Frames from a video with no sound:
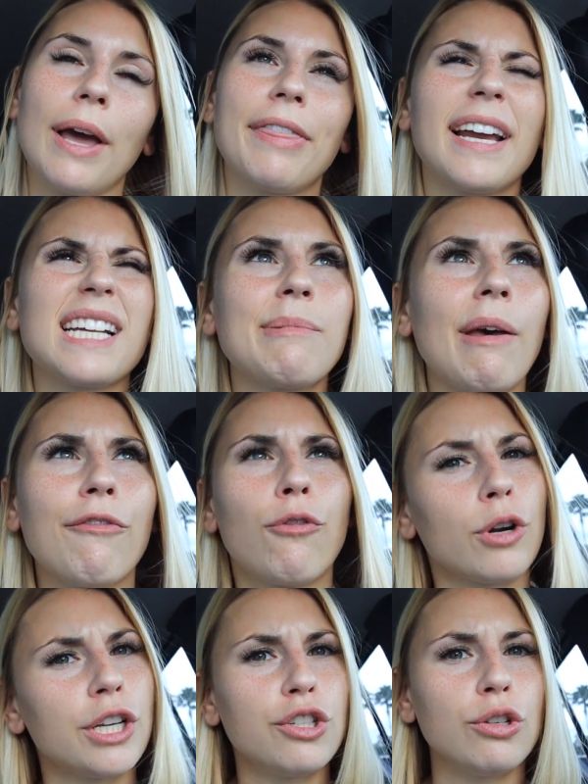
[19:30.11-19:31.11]
I think I spent
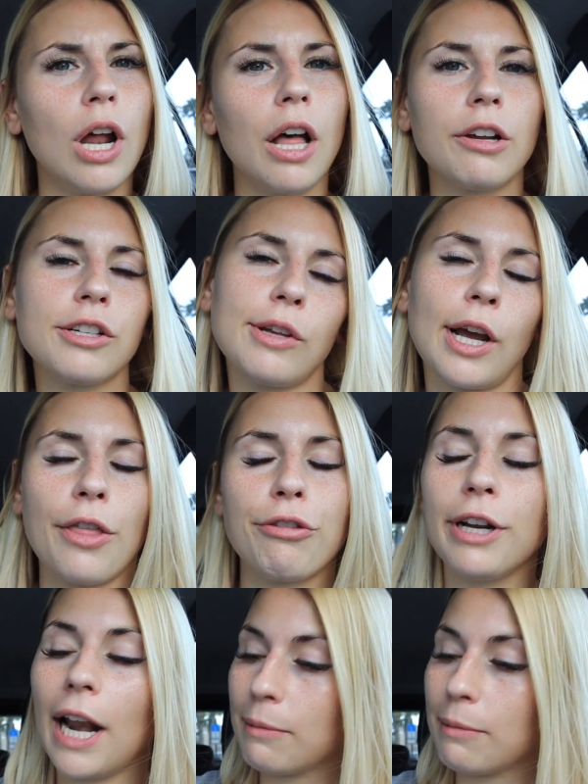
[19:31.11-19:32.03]
$42, so I got three